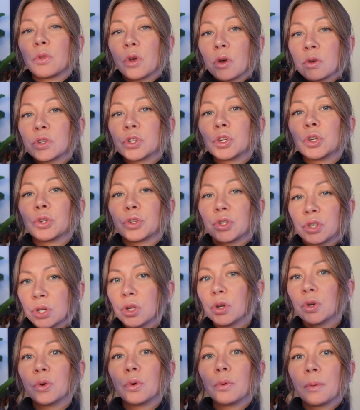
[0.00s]
those are your
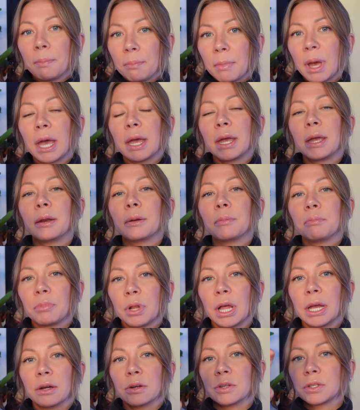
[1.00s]
two main
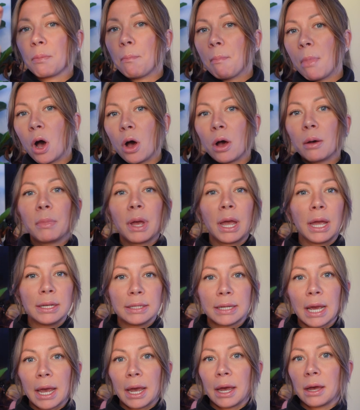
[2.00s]
players, mom
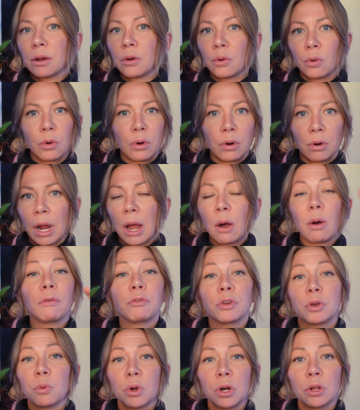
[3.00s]
and dad, or
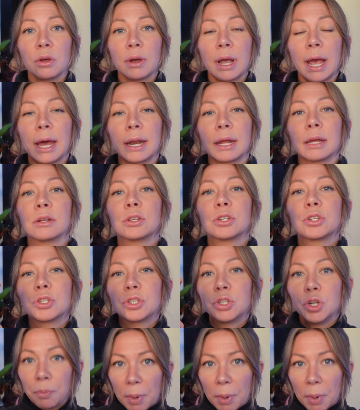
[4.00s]
however you want to look at it. Your